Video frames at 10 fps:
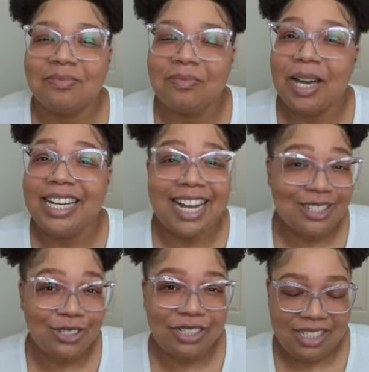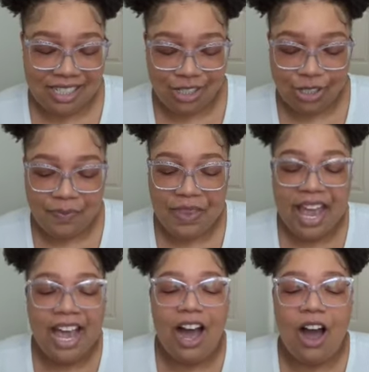My next cruise essential
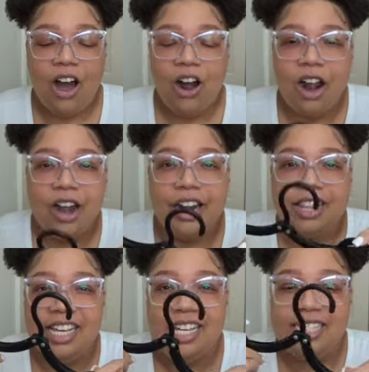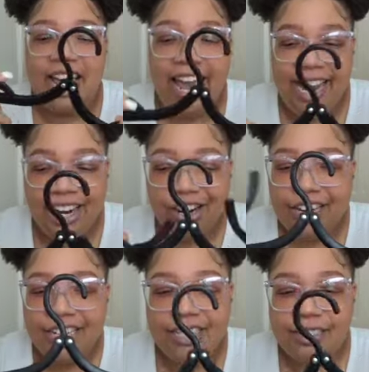are these
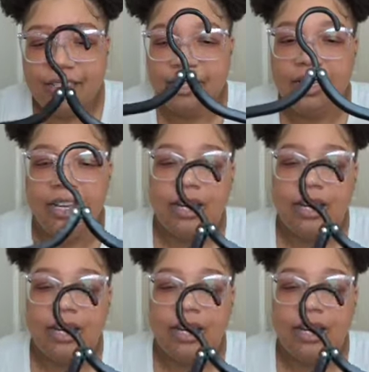hangers,